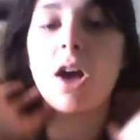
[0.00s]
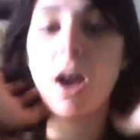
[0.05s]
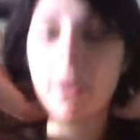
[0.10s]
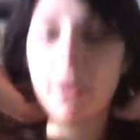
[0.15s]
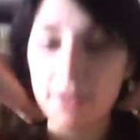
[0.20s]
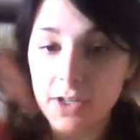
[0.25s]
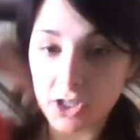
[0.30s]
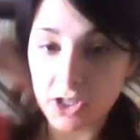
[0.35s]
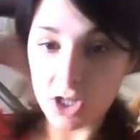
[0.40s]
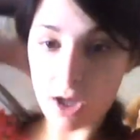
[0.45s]

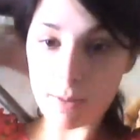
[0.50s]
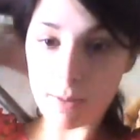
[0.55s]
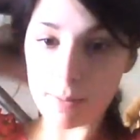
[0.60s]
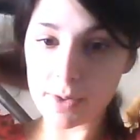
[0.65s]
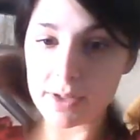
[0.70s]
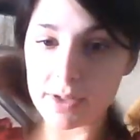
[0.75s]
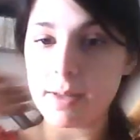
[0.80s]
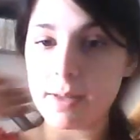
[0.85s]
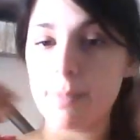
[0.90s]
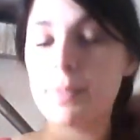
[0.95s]
coffee shop
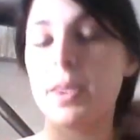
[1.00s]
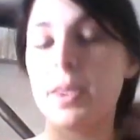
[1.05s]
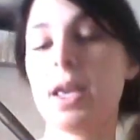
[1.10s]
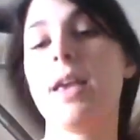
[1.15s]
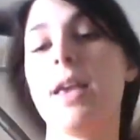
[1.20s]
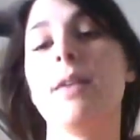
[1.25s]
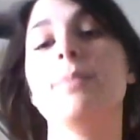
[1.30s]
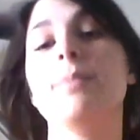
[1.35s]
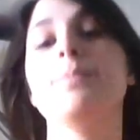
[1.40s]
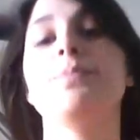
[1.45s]
or
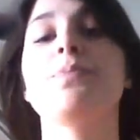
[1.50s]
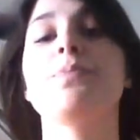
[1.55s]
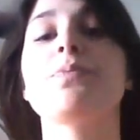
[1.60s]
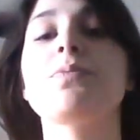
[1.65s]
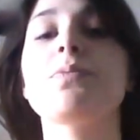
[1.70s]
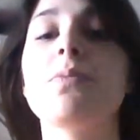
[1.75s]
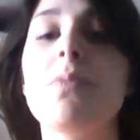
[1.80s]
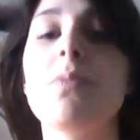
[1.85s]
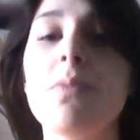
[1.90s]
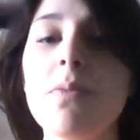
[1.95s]
something,
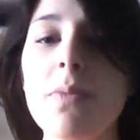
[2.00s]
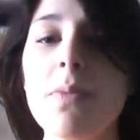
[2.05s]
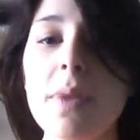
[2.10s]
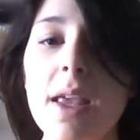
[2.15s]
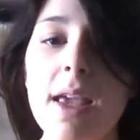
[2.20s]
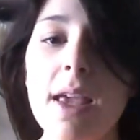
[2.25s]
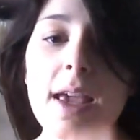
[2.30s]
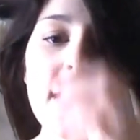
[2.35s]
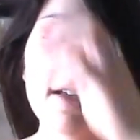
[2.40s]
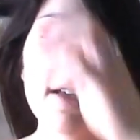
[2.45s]

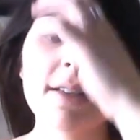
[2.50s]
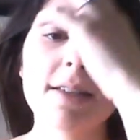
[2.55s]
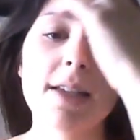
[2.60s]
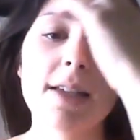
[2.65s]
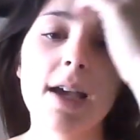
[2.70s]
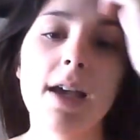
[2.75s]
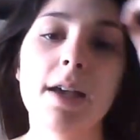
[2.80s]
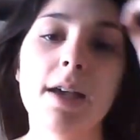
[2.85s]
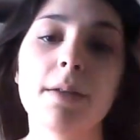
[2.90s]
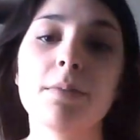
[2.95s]

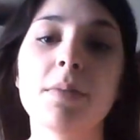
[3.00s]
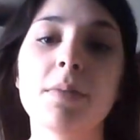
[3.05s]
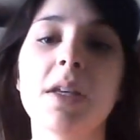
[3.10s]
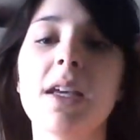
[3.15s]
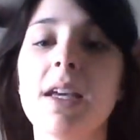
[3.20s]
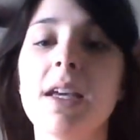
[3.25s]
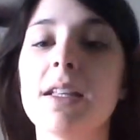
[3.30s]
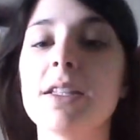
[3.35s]
and